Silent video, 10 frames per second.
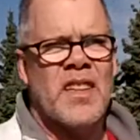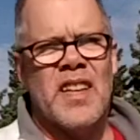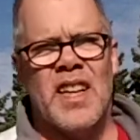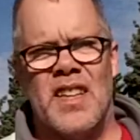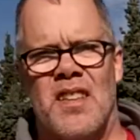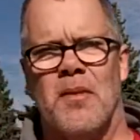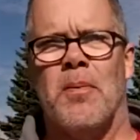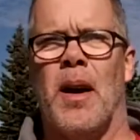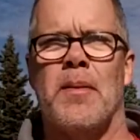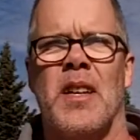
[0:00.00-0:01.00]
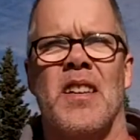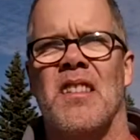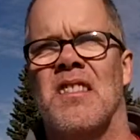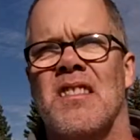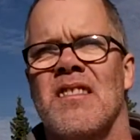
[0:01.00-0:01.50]
going to get probably,
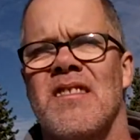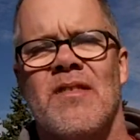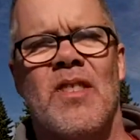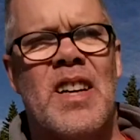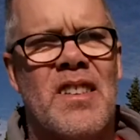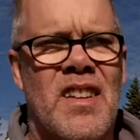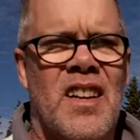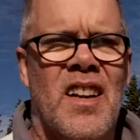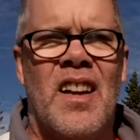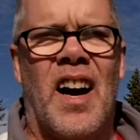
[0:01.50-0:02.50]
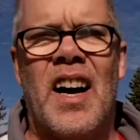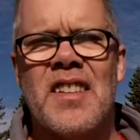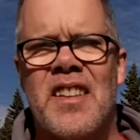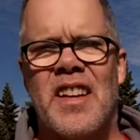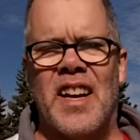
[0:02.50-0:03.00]
well, on
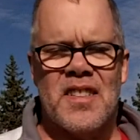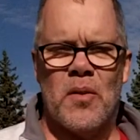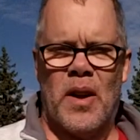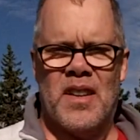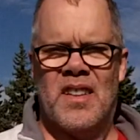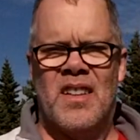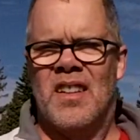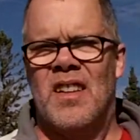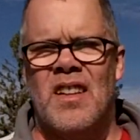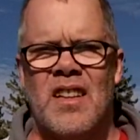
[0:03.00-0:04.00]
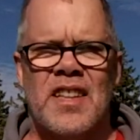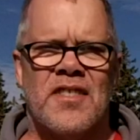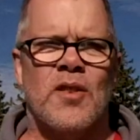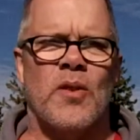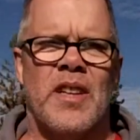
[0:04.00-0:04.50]
to the next one. Let's
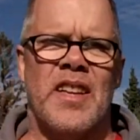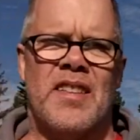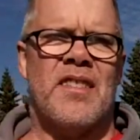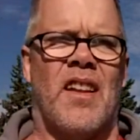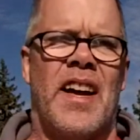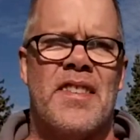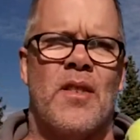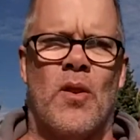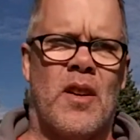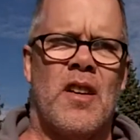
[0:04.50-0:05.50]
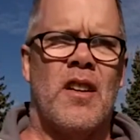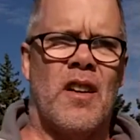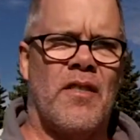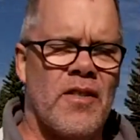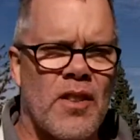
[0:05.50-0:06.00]
do the slice or
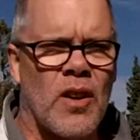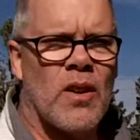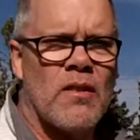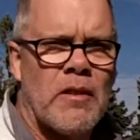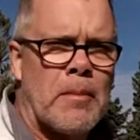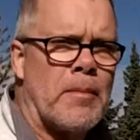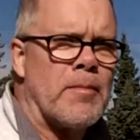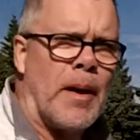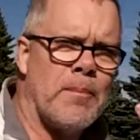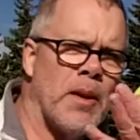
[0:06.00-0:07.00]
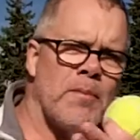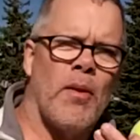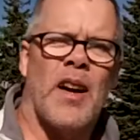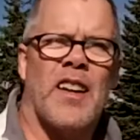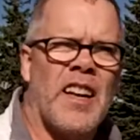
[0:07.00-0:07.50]
curve. So remember my ping
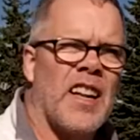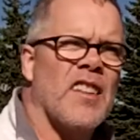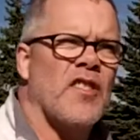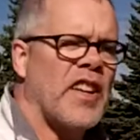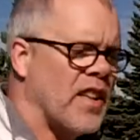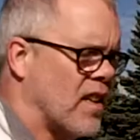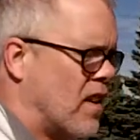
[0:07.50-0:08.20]
pong analogy,